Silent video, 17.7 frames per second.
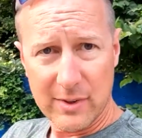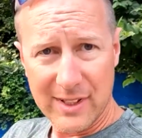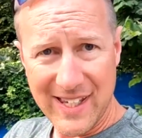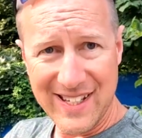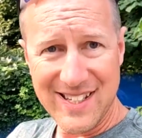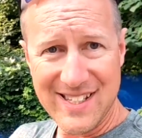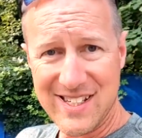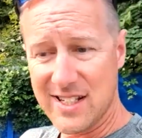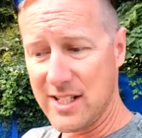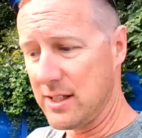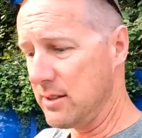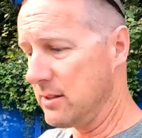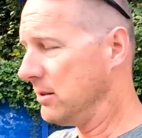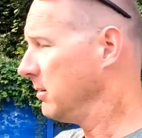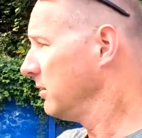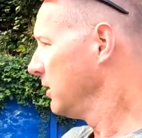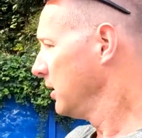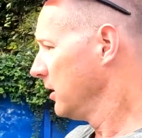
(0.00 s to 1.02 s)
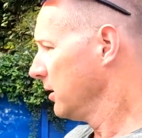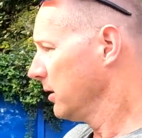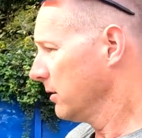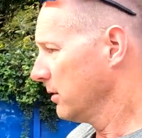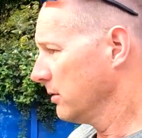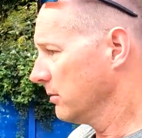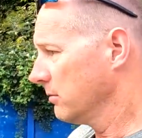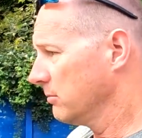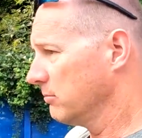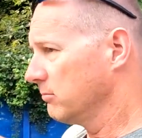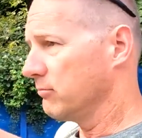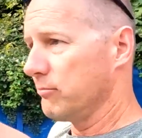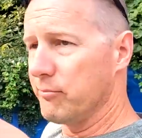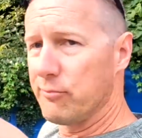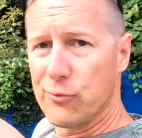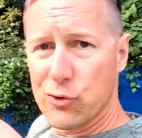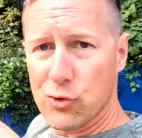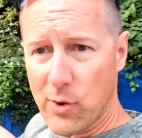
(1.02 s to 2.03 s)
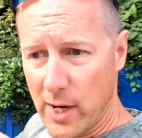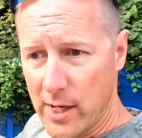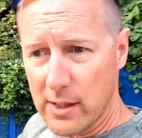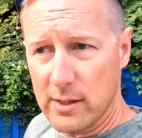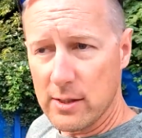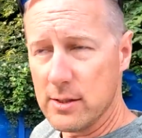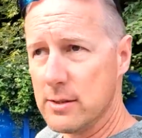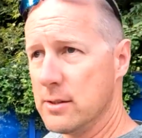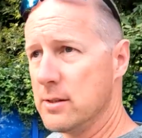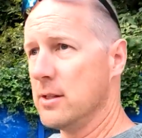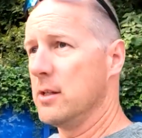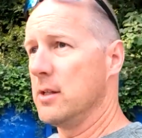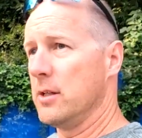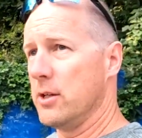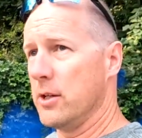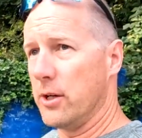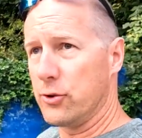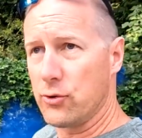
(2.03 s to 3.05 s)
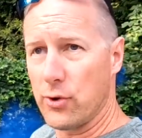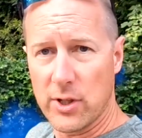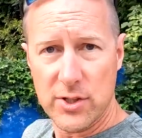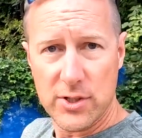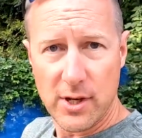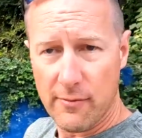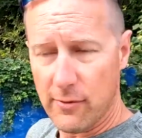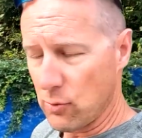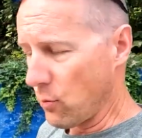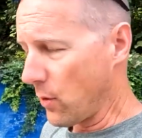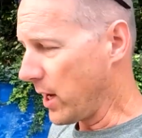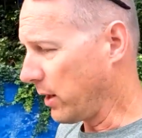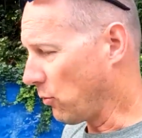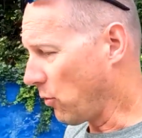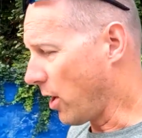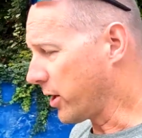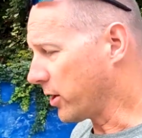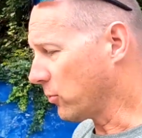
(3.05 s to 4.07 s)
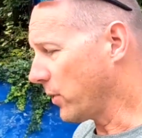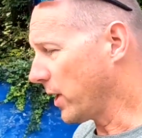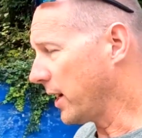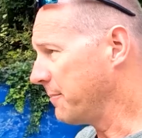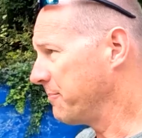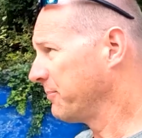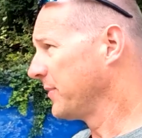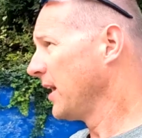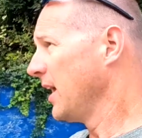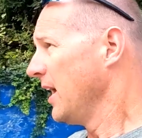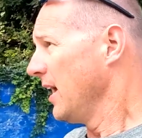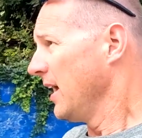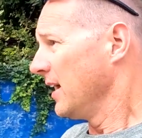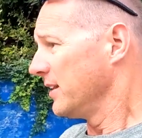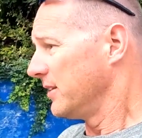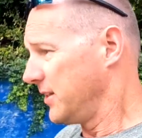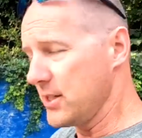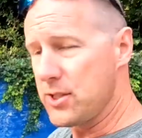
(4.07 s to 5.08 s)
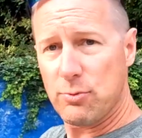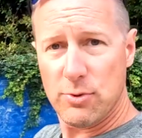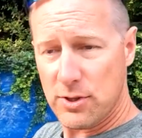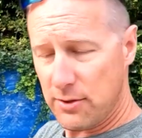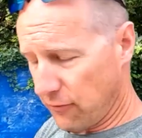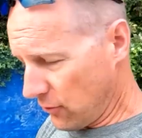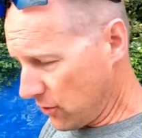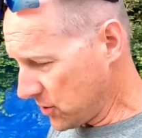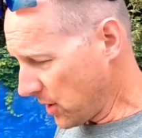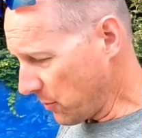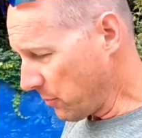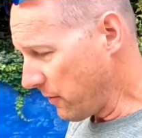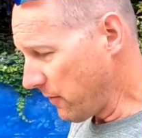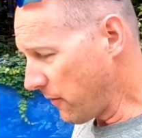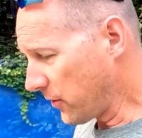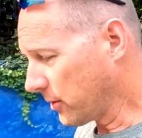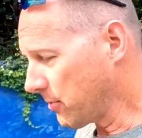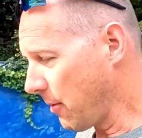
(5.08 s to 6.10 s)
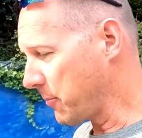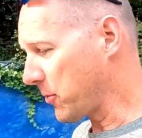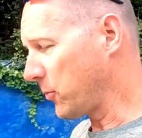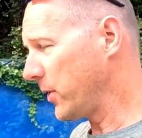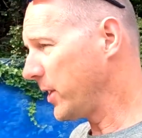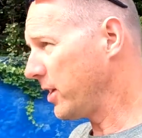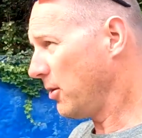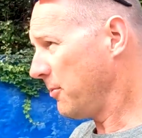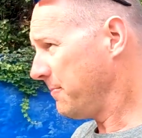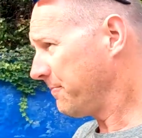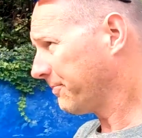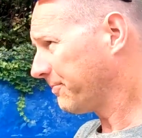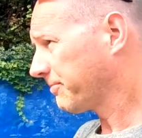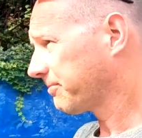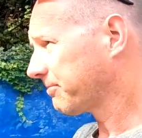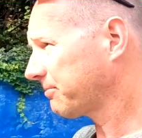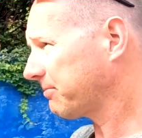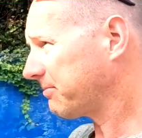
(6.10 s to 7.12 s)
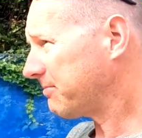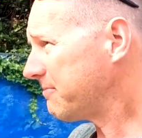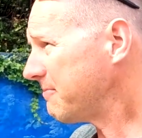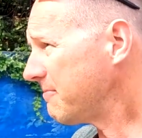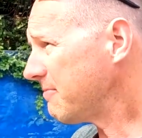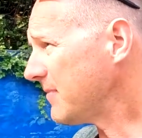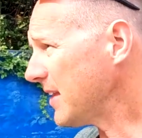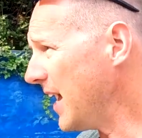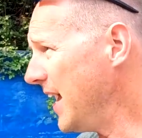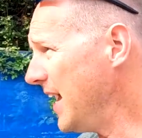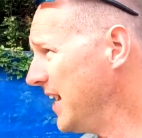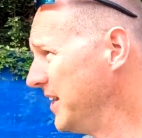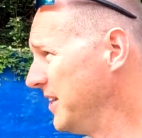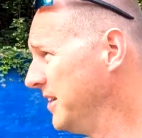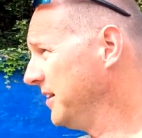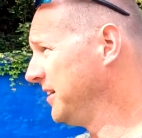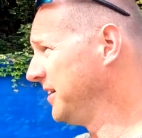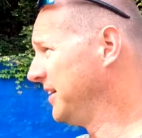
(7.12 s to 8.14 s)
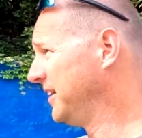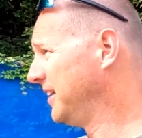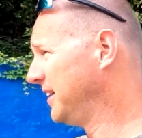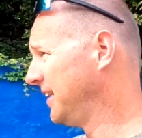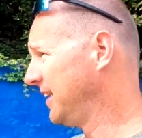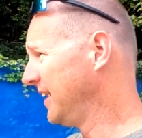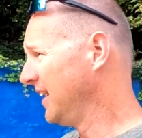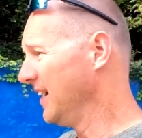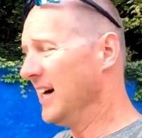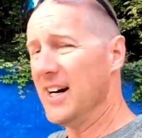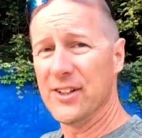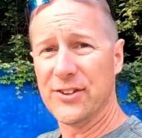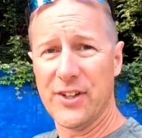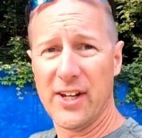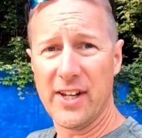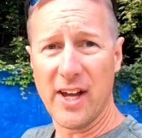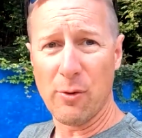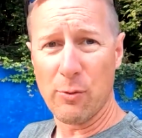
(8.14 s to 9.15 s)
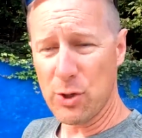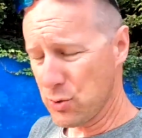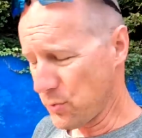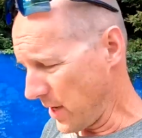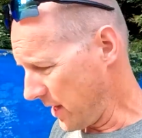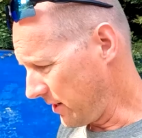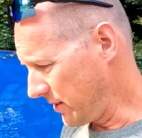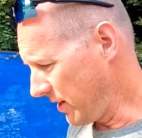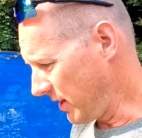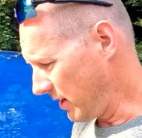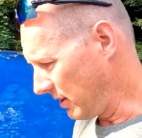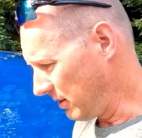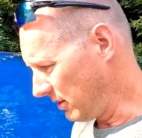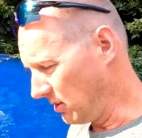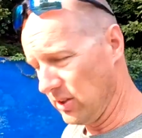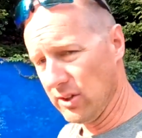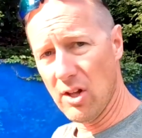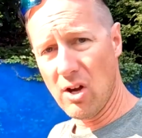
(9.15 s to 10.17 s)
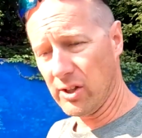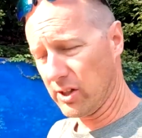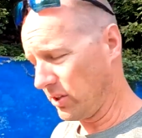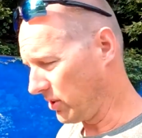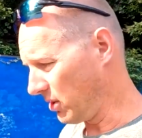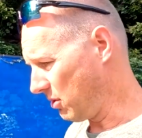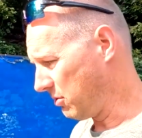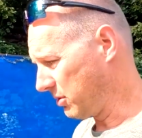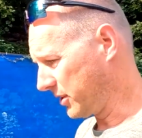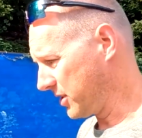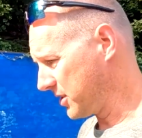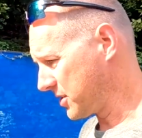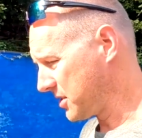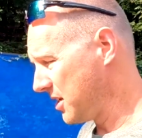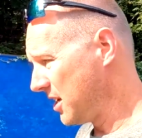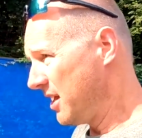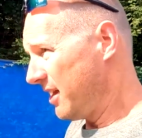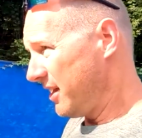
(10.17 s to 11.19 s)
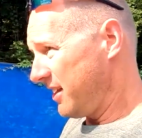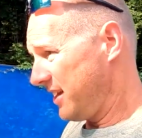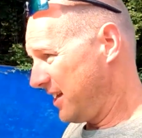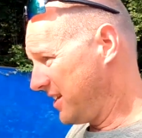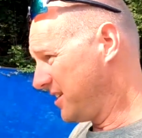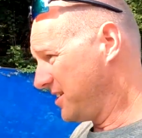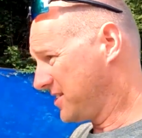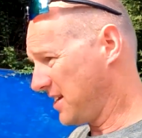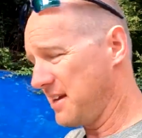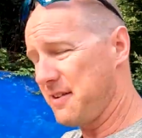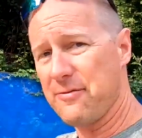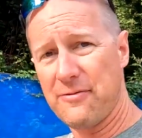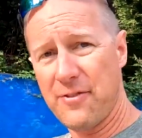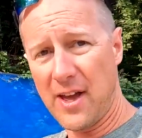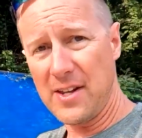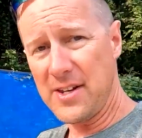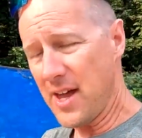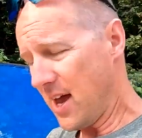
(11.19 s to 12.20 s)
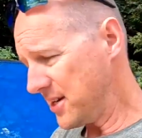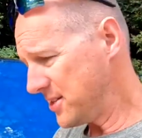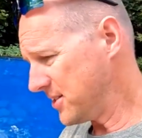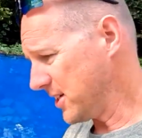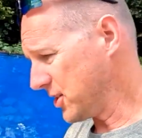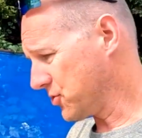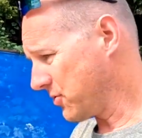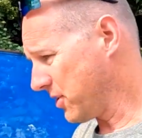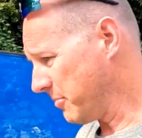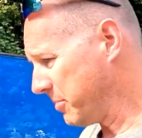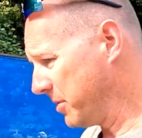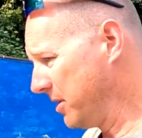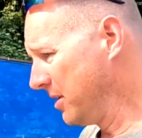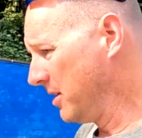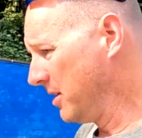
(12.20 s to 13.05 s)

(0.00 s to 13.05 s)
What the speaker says: Kingston, Trenton, Trent Severn Waterway. This was the first time we've ever come up the Rideau, and I'll tell you, I wish we had done it long ago, because it is a fantastic trip.